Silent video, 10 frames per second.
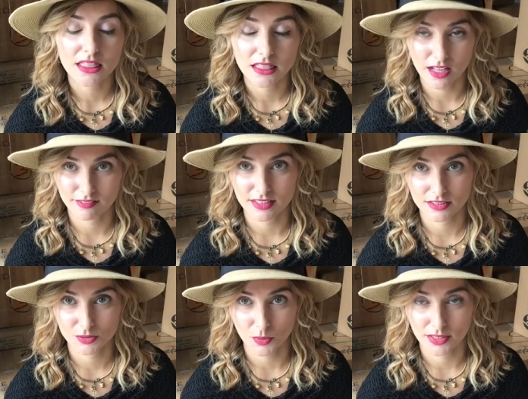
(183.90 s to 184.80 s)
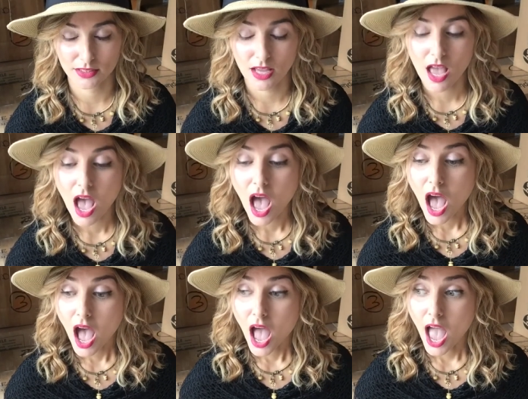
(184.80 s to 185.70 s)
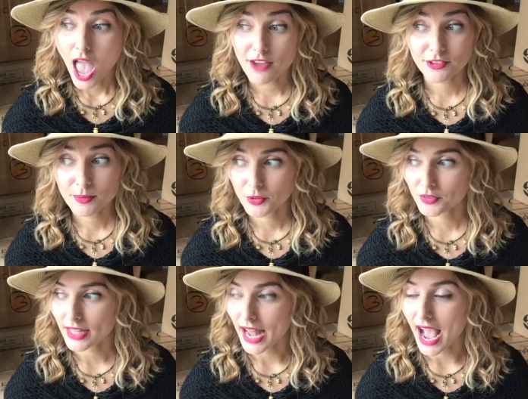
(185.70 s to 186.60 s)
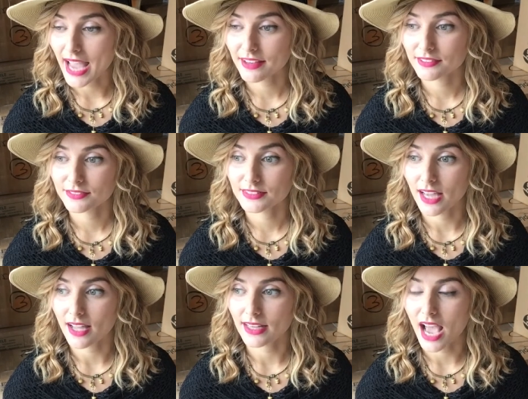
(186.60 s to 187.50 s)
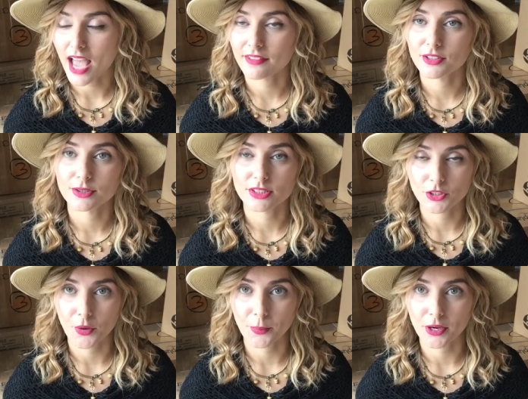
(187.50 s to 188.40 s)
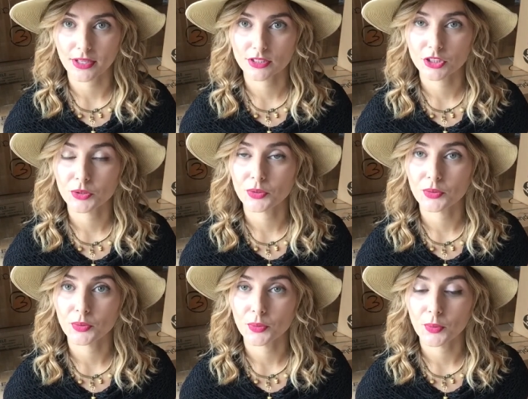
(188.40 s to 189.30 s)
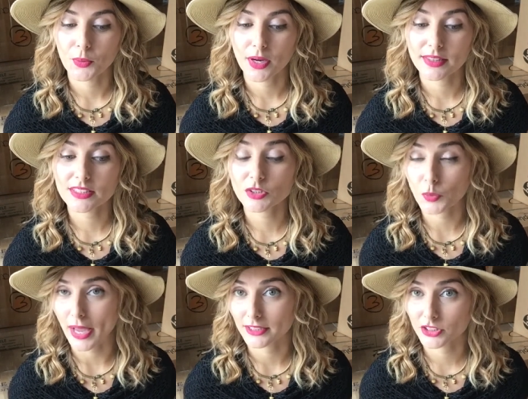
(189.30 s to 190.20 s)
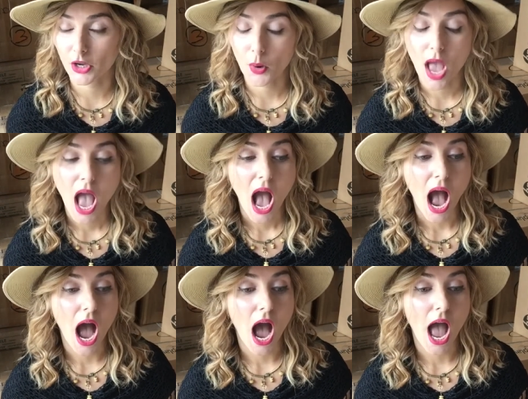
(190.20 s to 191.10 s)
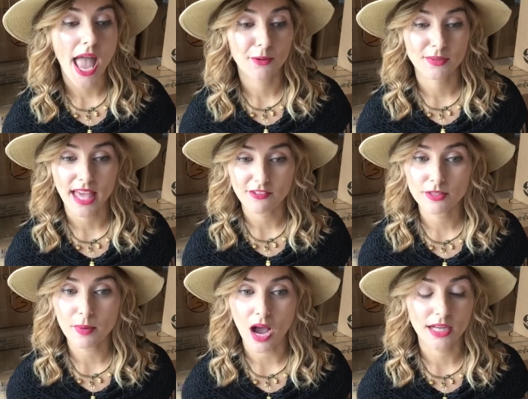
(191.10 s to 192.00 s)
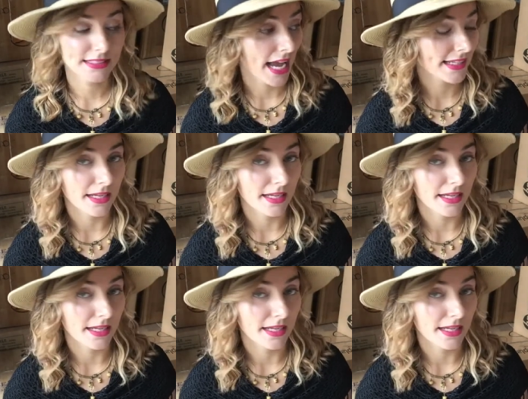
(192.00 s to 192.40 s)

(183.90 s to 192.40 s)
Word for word: love this one. Every move that I have done, I have used a notebook to, and this is why. So with every box I